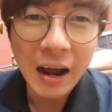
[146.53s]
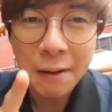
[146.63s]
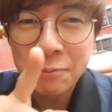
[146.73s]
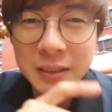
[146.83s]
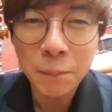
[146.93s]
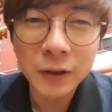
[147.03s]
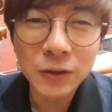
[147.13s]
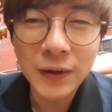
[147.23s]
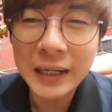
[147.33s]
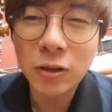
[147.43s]
I
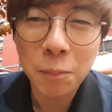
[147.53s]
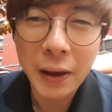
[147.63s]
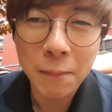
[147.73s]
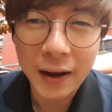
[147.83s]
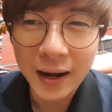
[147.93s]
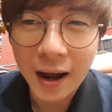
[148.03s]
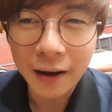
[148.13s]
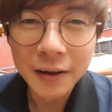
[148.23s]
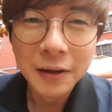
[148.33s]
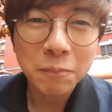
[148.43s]
suppose you guys all pay by card,